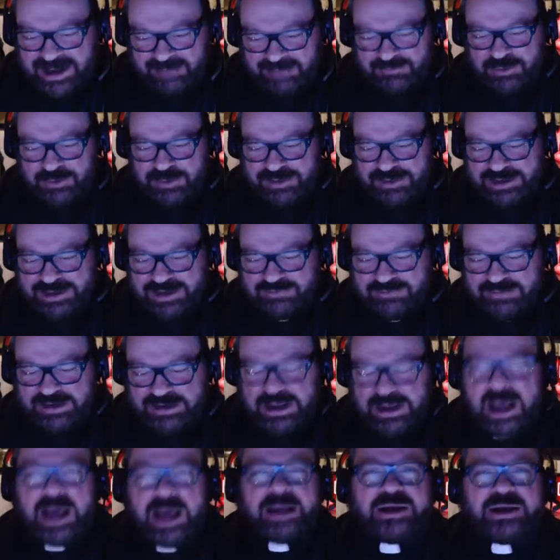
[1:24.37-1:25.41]
If you believe
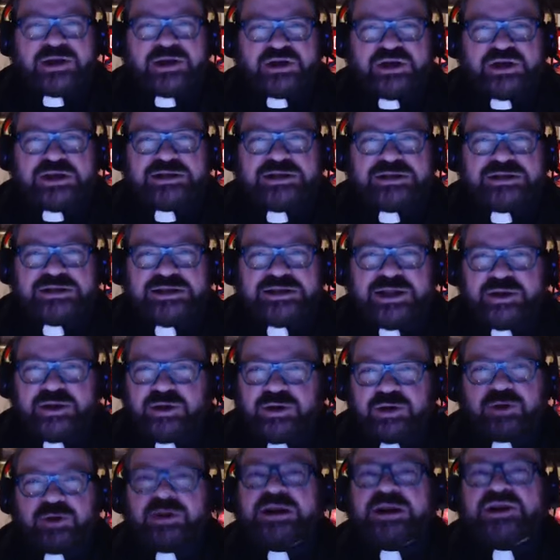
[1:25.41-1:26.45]
in God and Jesus, then
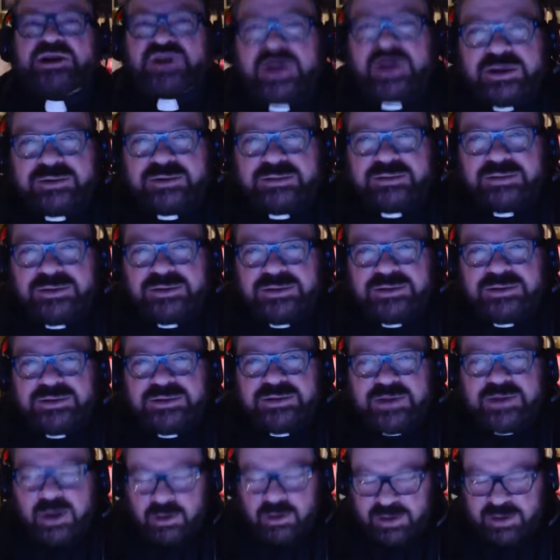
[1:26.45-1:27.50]
you're Christian.
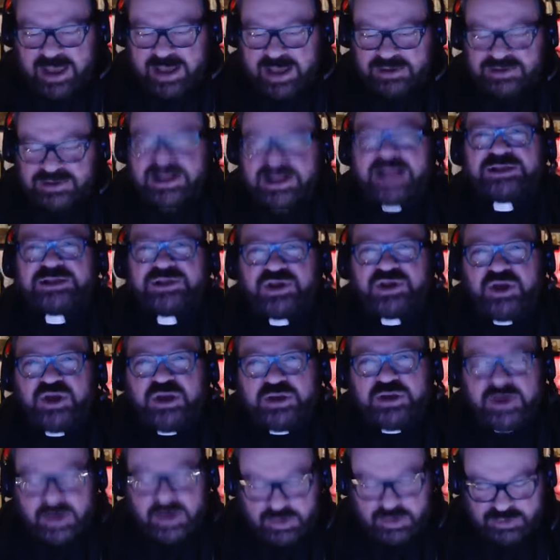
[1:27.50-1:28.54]
Okay, so that's the
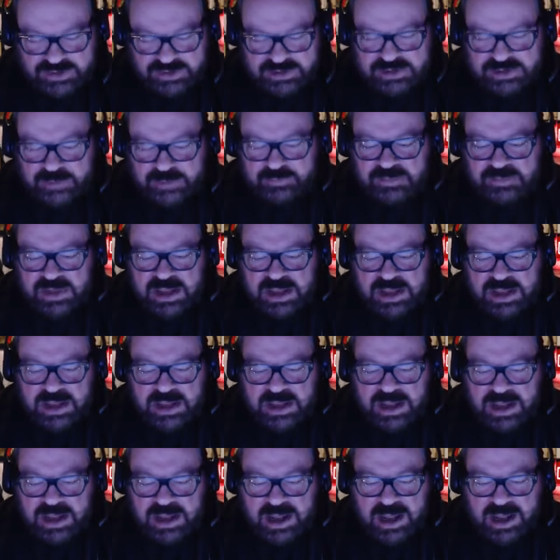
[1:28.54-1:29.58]
good news.
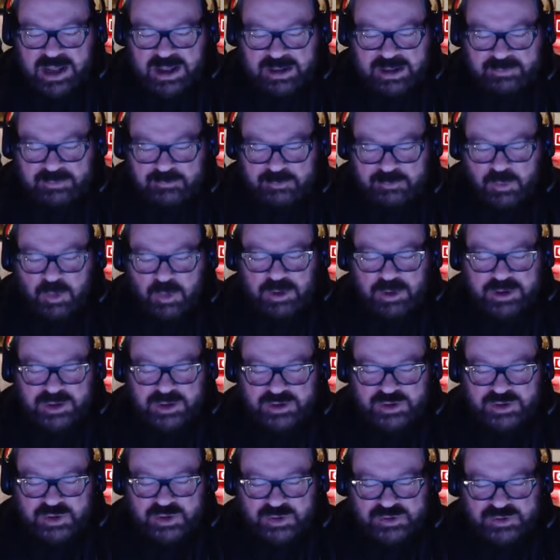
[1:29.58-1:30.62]
Um, more
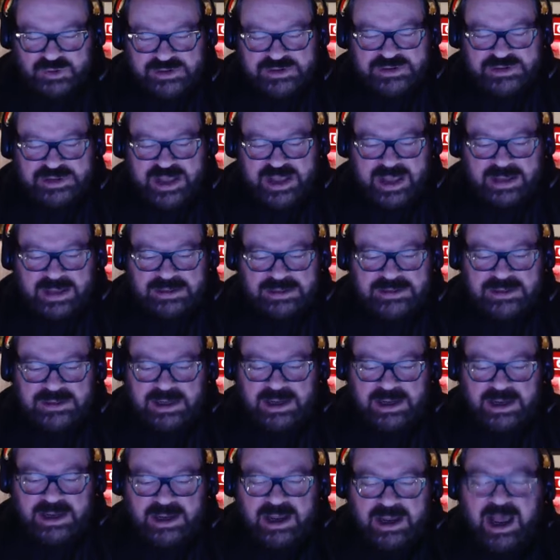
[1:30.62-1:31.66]
good news is that
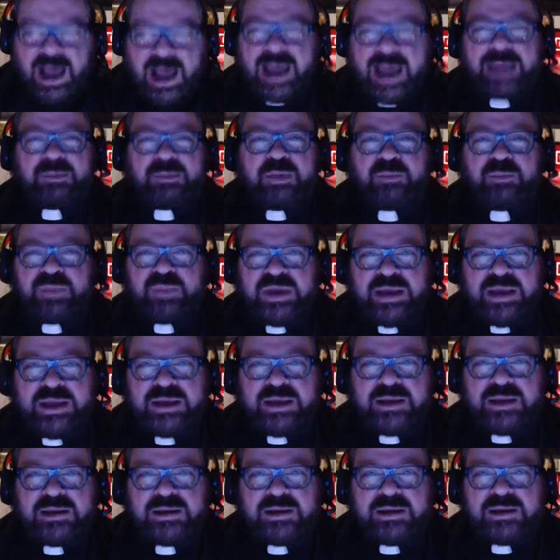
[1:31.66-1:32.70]
uh, I'm a
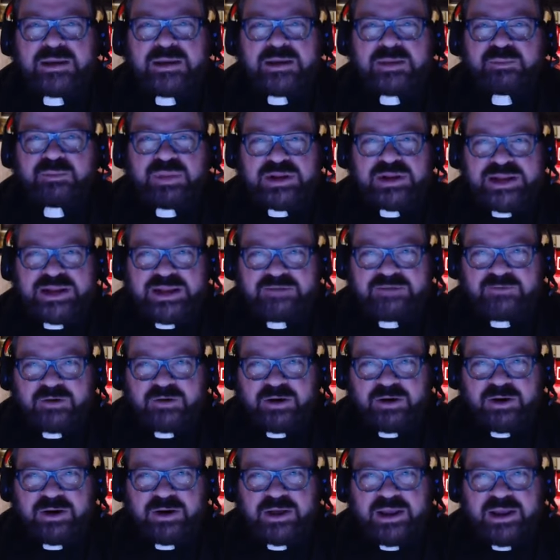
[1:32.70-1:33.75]
big
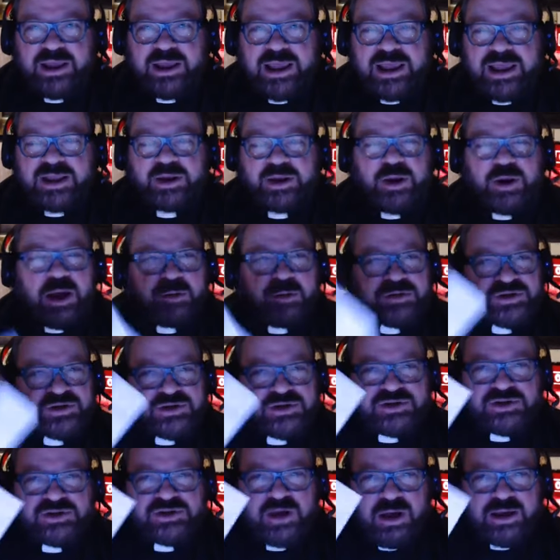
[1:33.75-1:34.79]
believer. You know, I was
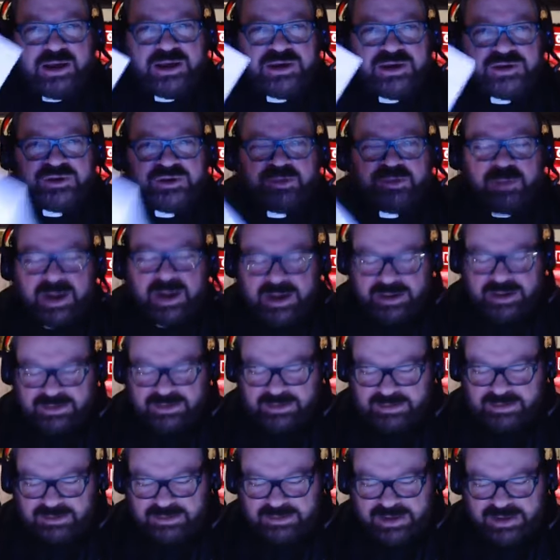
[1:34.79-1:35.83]
just talking to
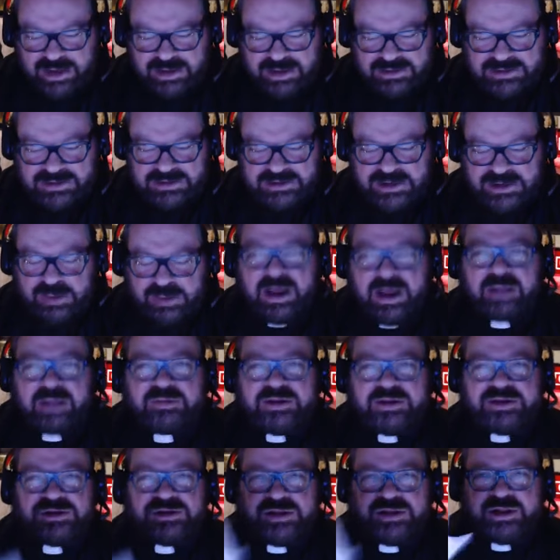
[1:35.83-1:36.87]
my guest
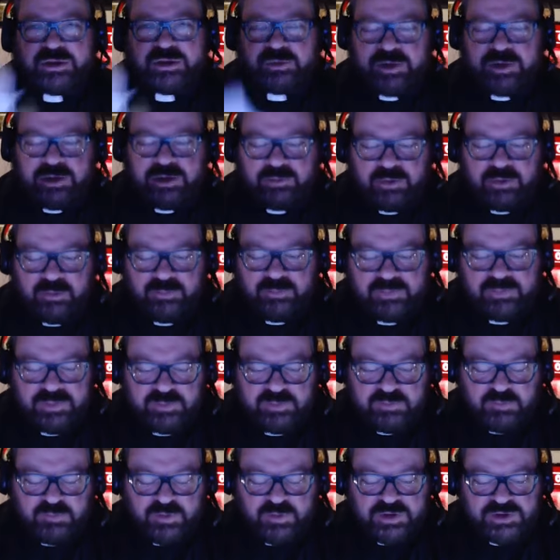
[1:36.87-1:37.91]
about this in the green room
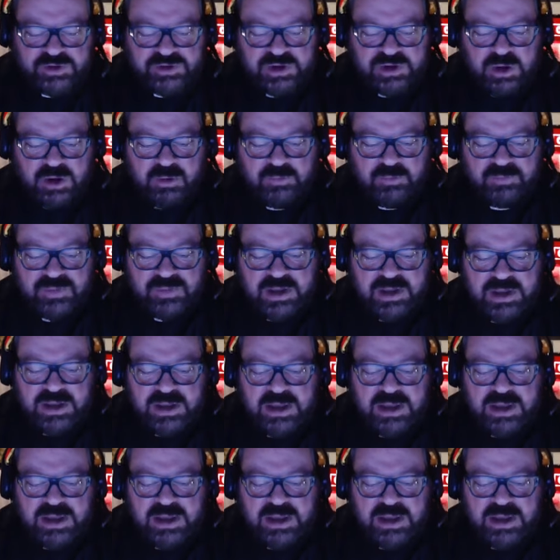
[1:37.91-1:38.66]
before the show.